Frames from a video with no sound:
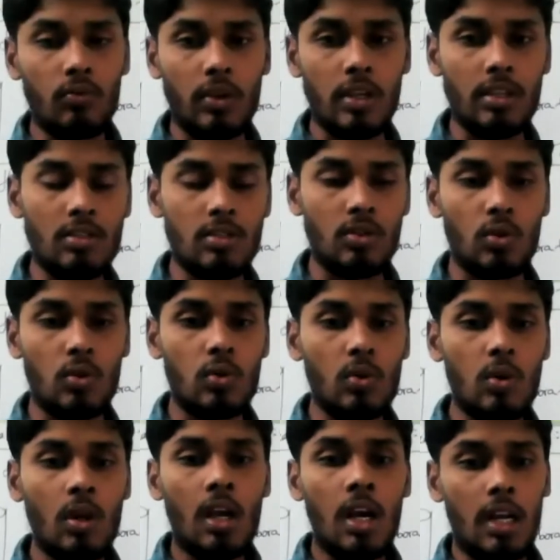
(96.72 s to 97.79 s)
we used to
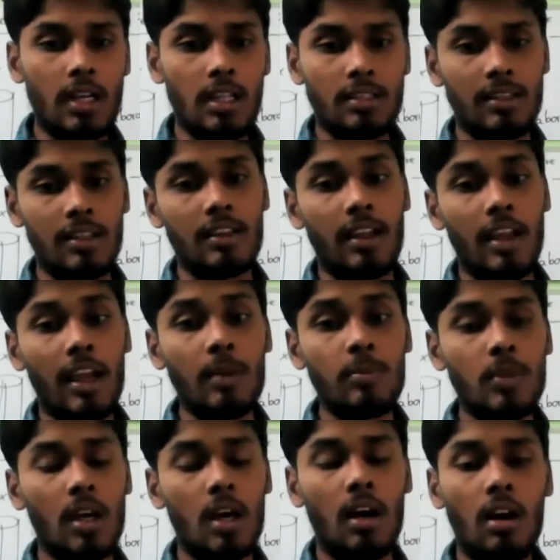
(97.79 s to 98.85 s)
understand
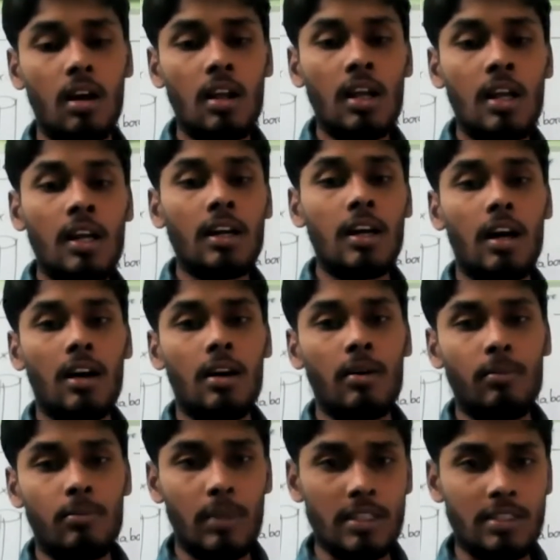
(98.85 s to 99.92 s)
help the
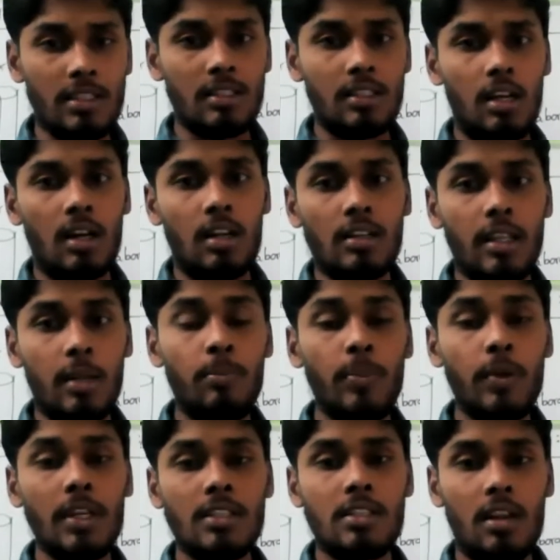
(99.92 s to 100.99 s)
measure the
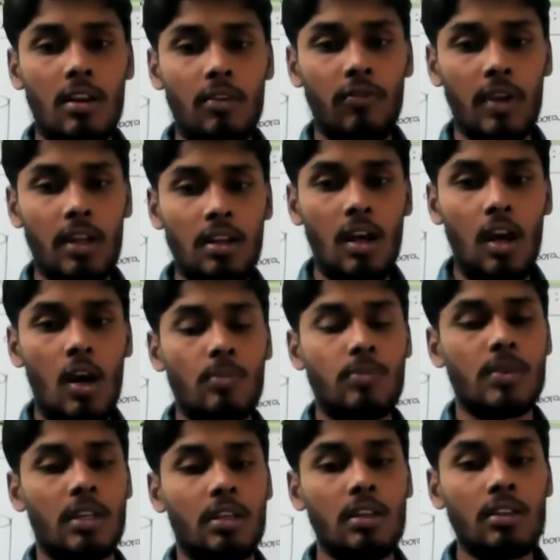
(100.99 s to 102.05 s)
temperature of an
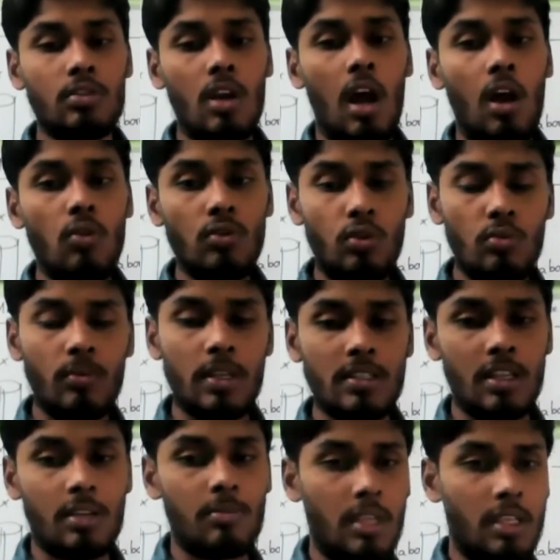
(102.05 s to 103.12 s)
object. So how to
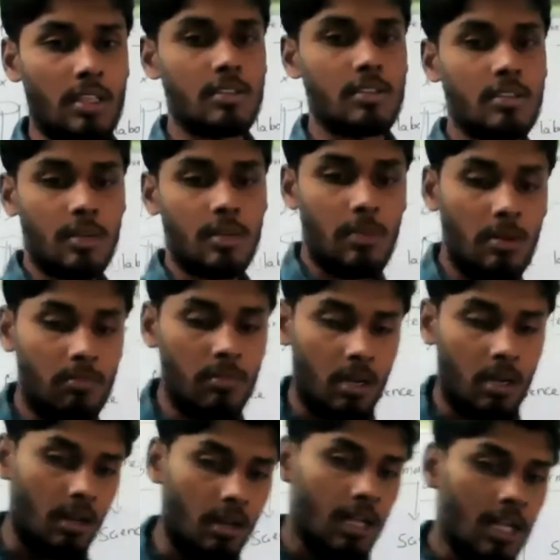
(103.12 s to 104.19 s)
measure means
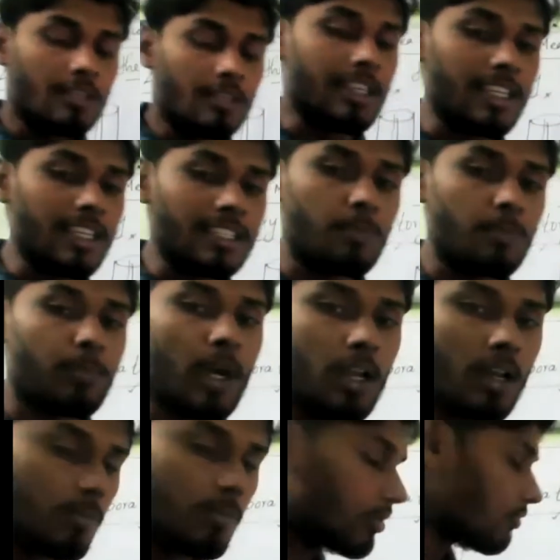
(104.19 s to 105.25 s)
remember this
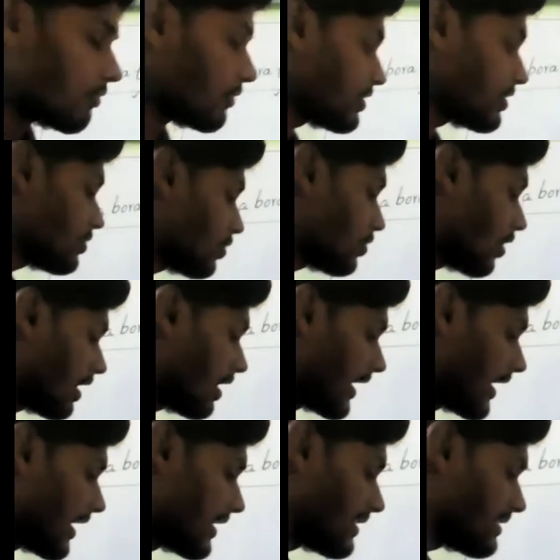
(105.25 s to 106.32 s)
bulb we used to call
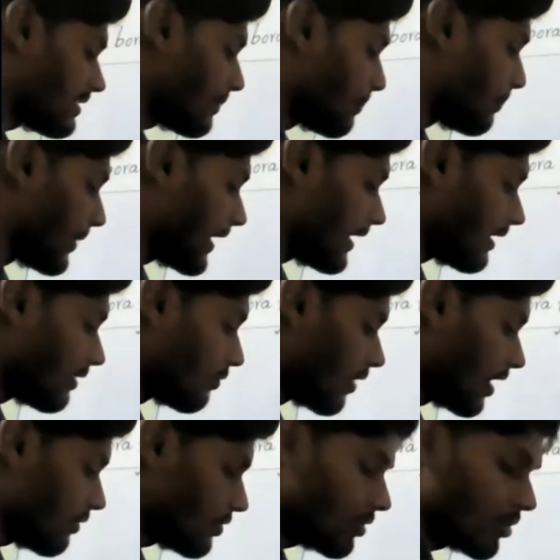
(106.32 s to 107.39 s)
as B.
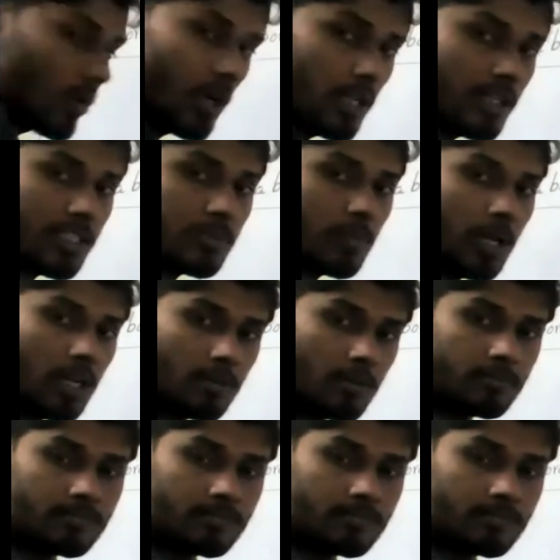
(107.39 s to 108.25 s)
What we should call this bulb?